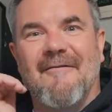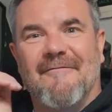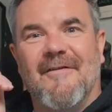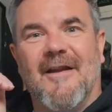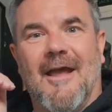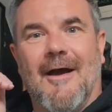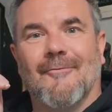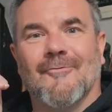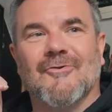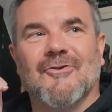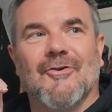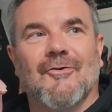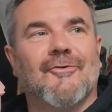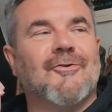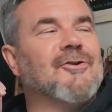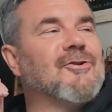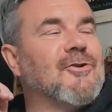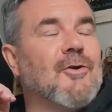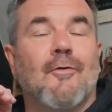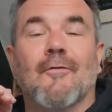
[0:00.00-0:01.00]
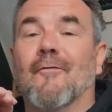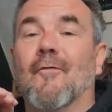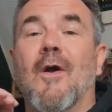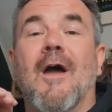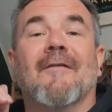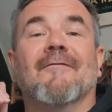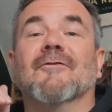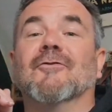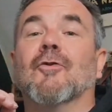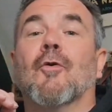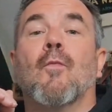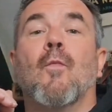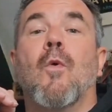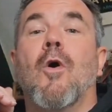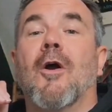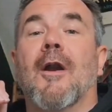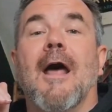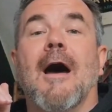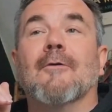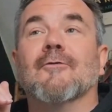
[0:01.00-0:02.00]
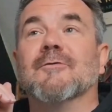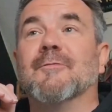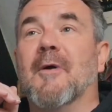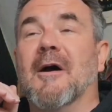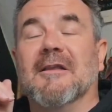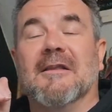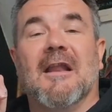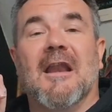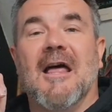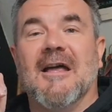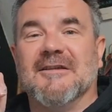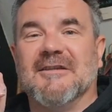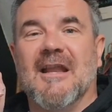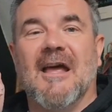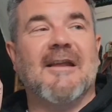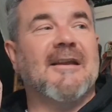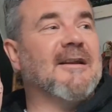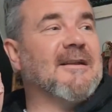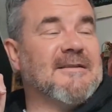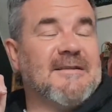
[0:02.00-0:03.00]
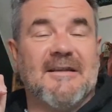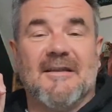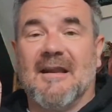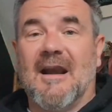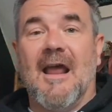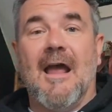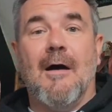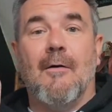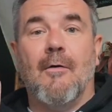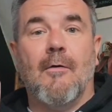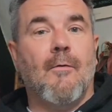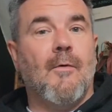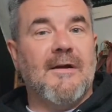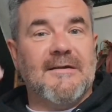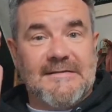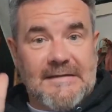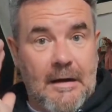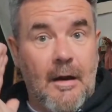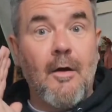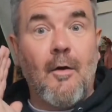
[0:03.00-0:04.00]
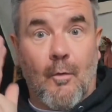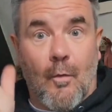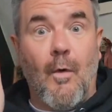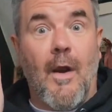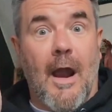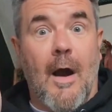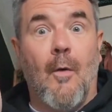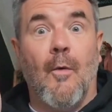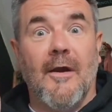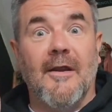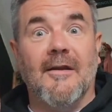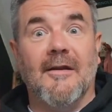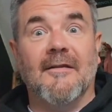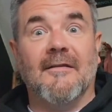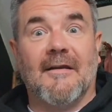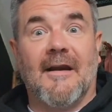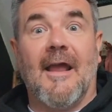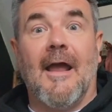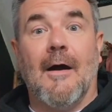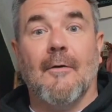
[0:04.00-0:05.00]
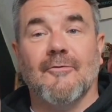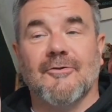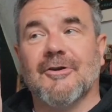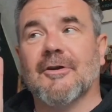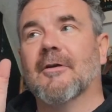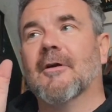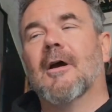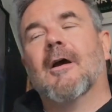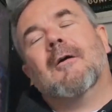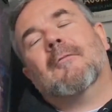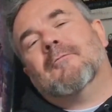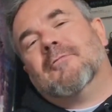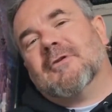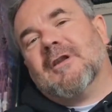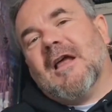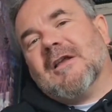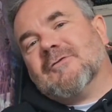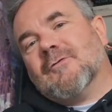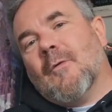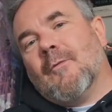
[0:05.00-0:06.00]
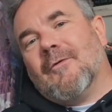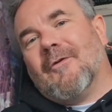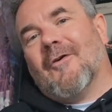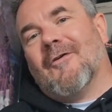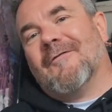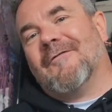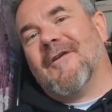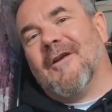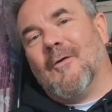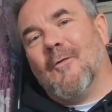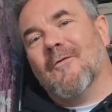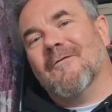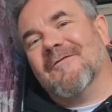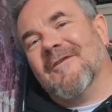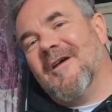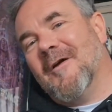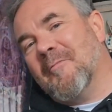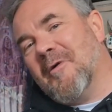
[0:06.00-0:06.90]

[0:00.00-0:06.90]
done. So if we haven't done one house by the last night, it's a 3-hour wait. We are waiting 3 hours. But that's when we got a frequent fear past.